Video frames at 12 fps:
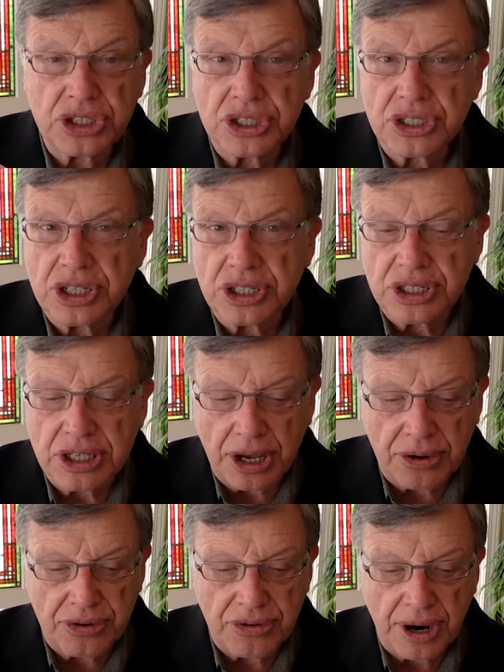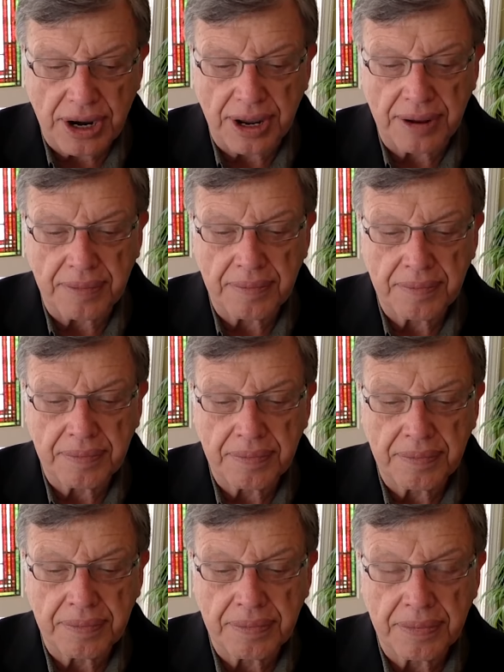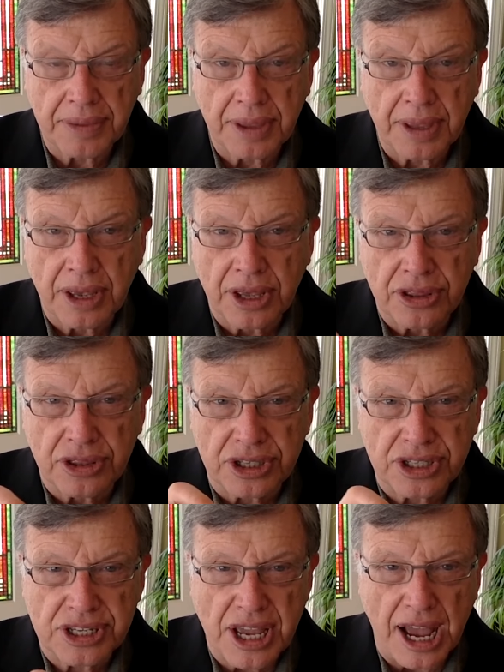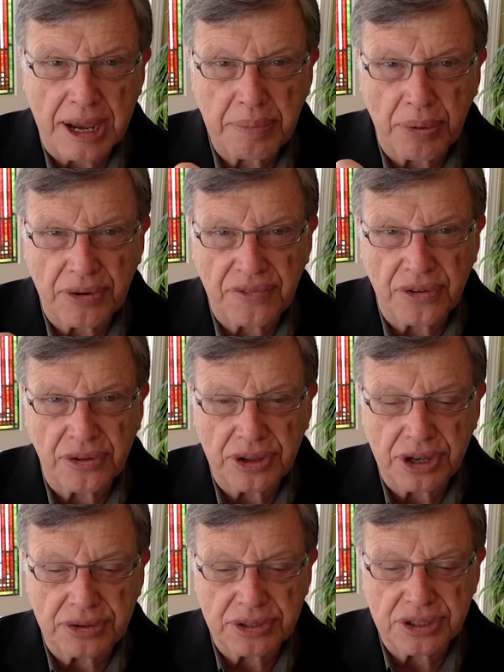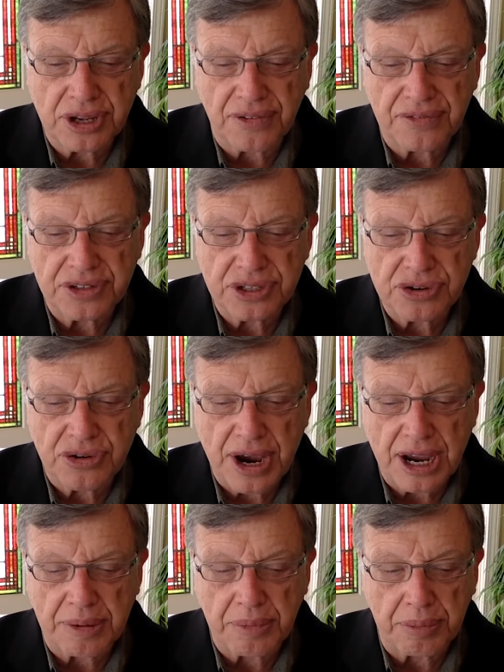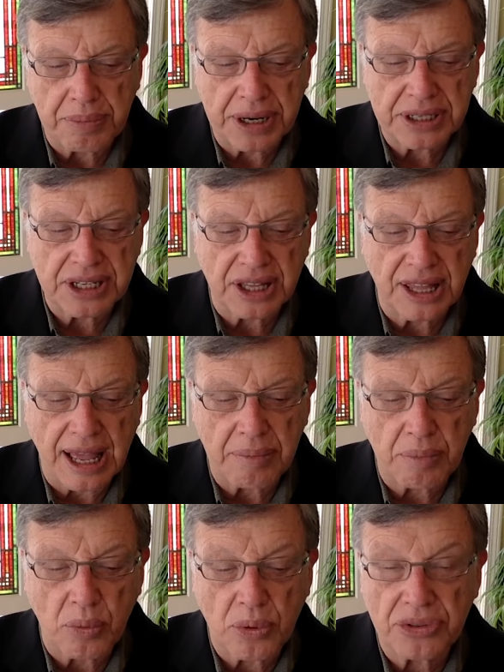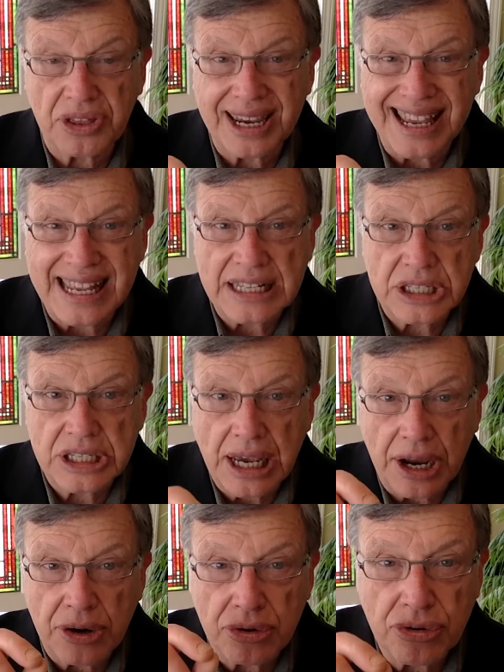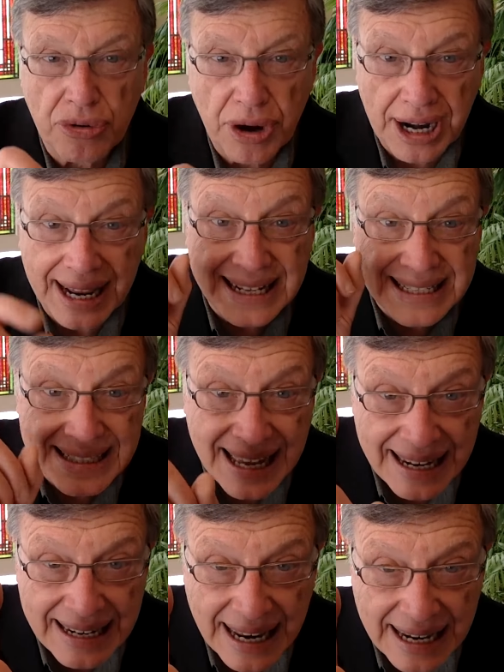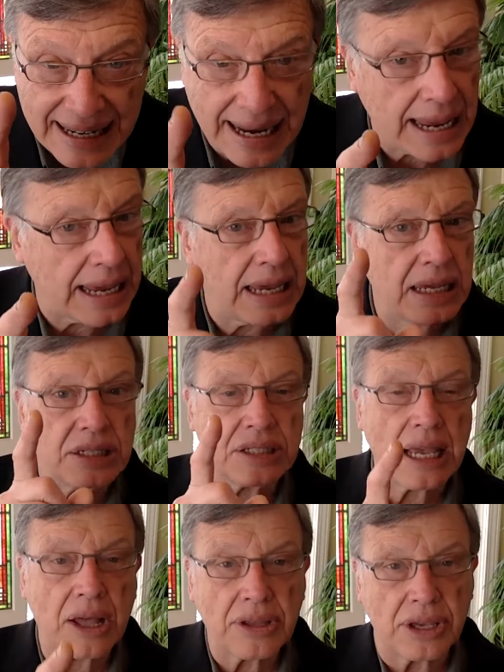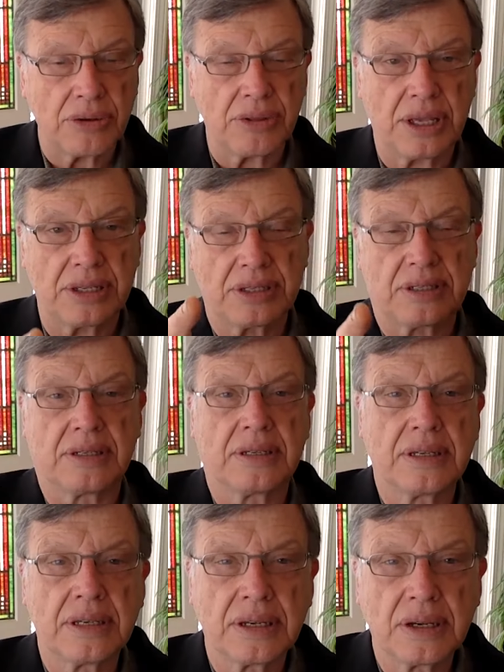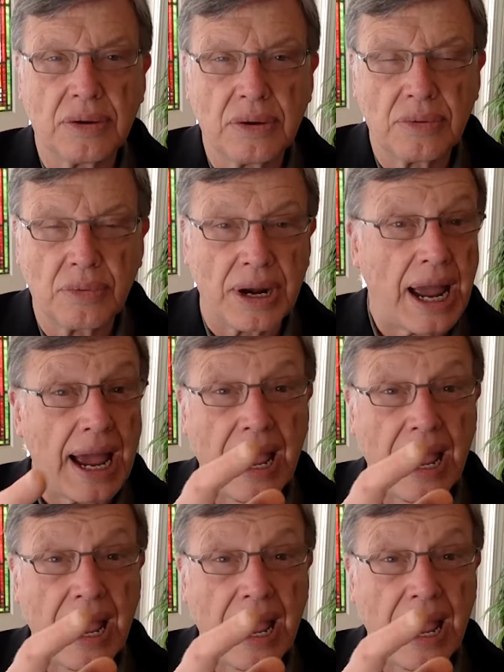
just insider trading. The stock portfolio stuff is trackable, but it's a lot more than insider trading. Ding, ding, ding. He's telling you this. What